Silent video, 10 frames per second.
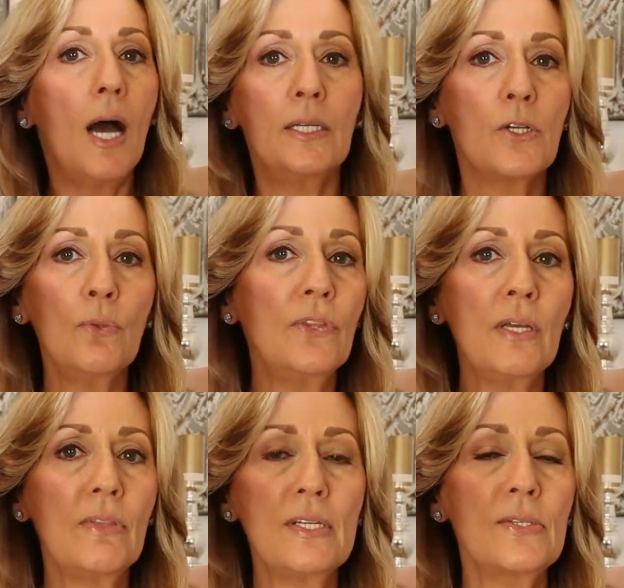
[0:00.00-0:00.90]
I don't
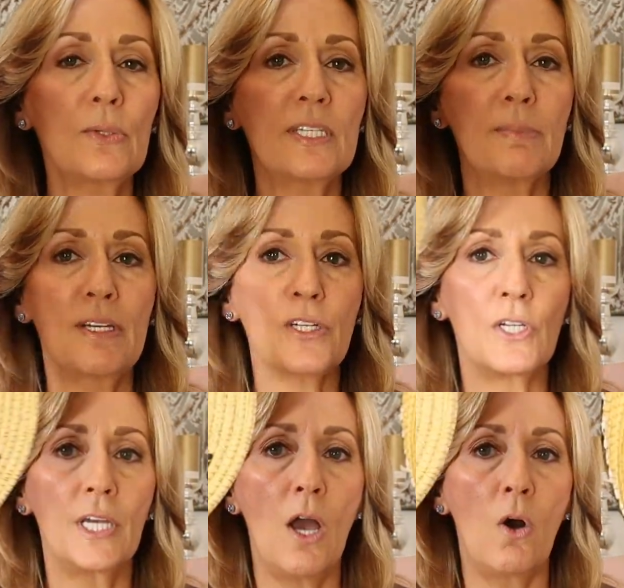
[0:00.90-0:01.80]
think these are especially